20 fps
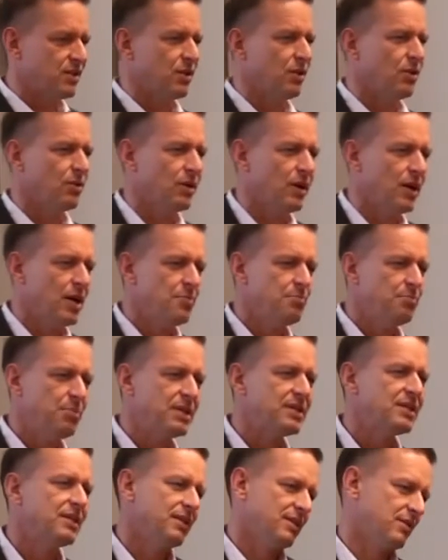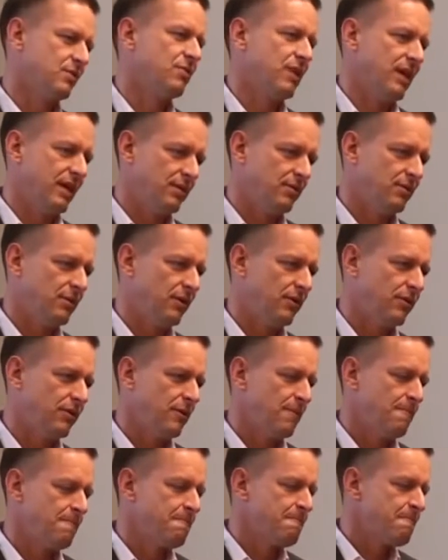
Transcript: to business graduates.